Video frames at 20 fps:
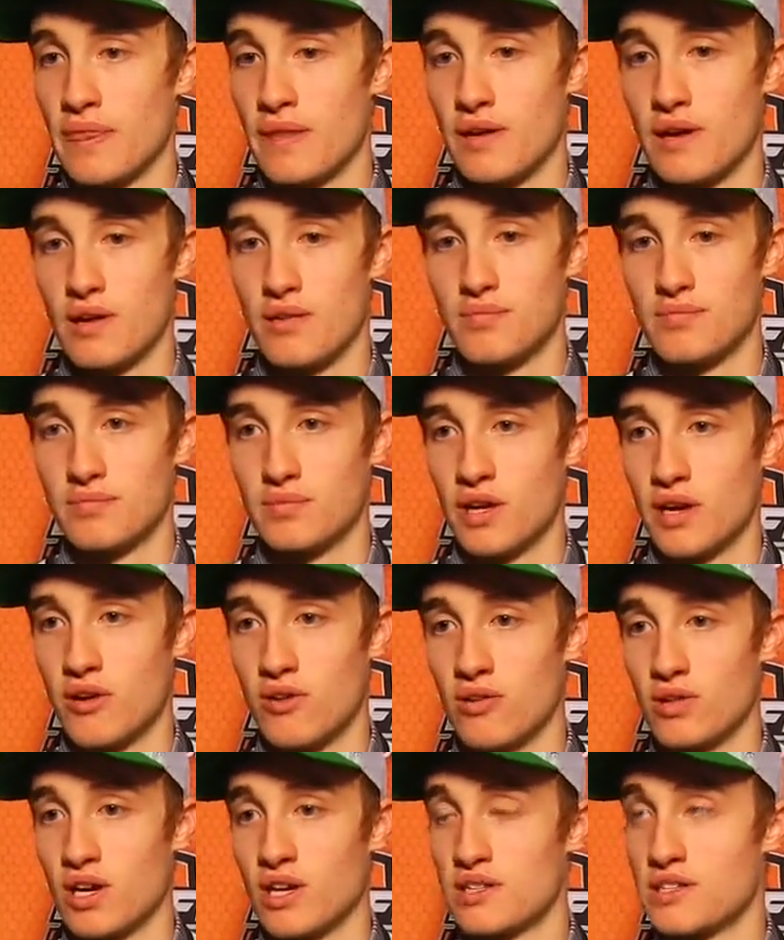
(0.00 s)
um, I owe
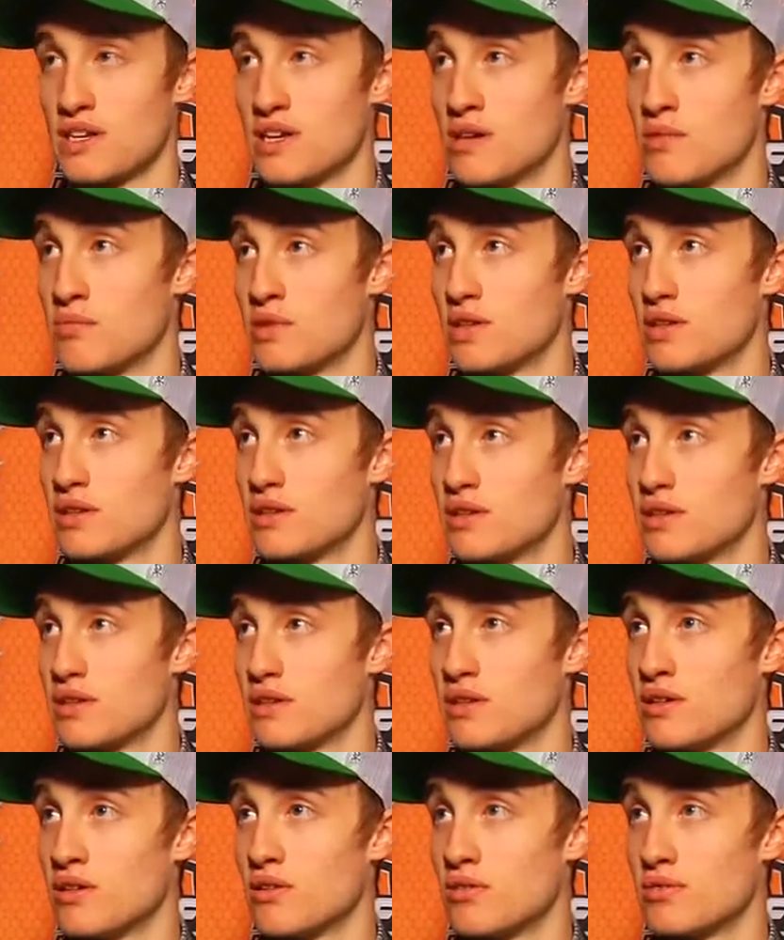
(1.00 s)
a lot to him and
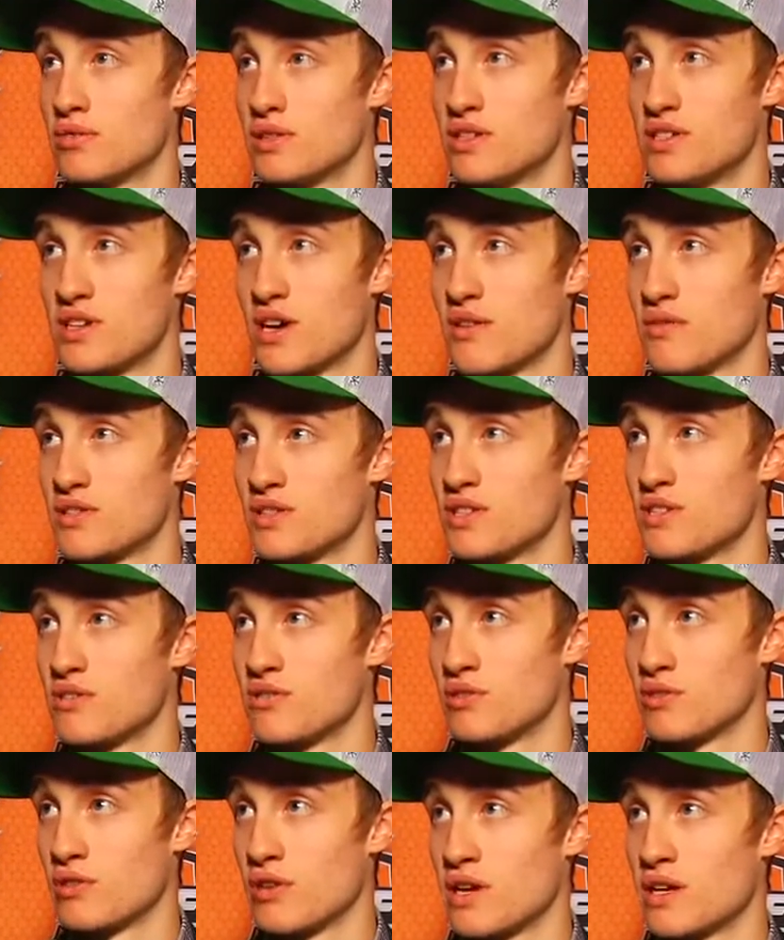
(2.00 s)
you know he's obviously
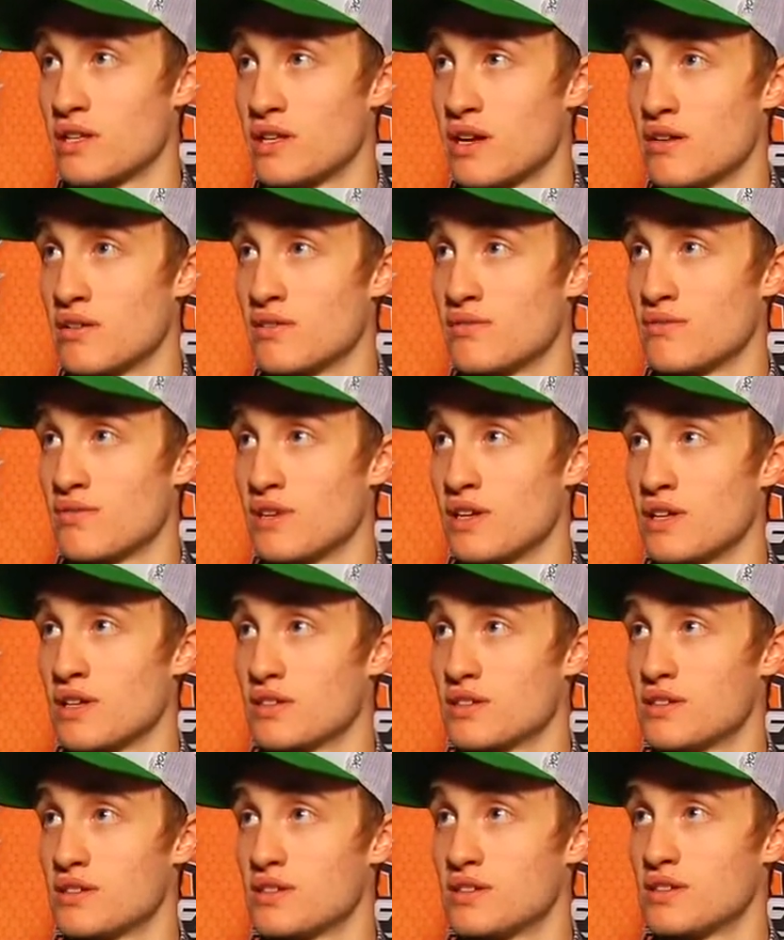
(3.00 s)
doing great down in Phoenix